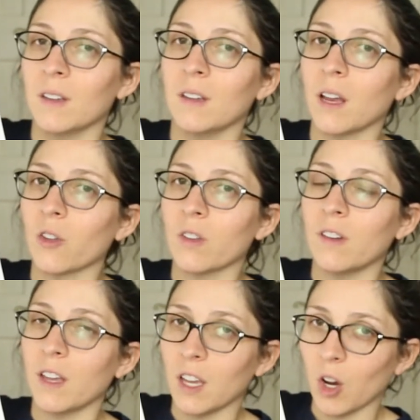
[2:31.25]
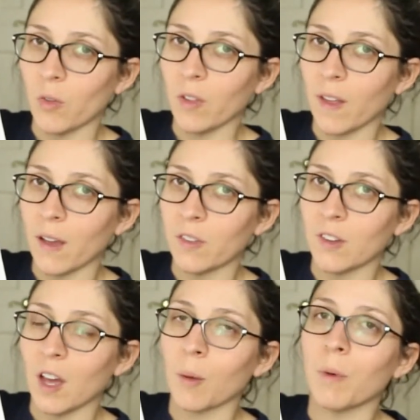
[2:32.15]
Not only taking care of the
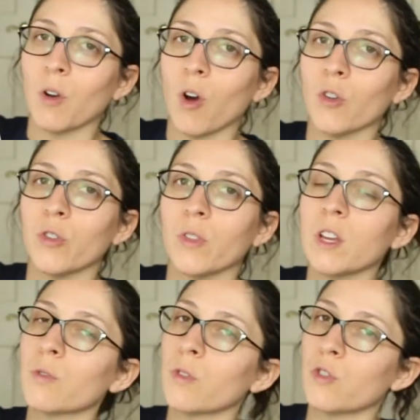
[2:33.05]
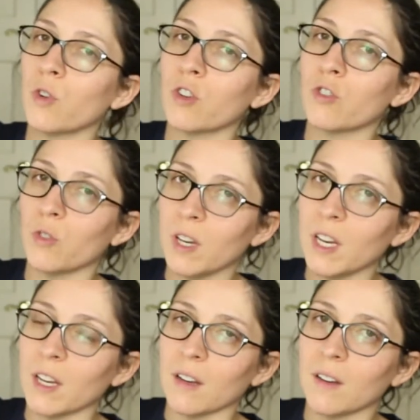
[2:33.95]
livestock, but also the infrastructure
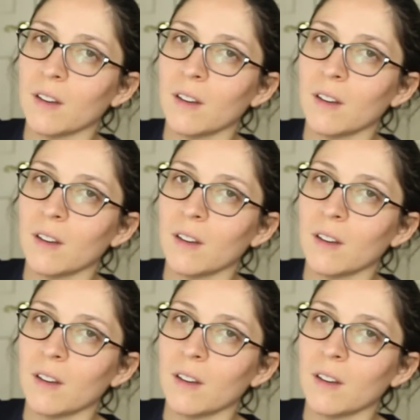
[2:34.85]
needed,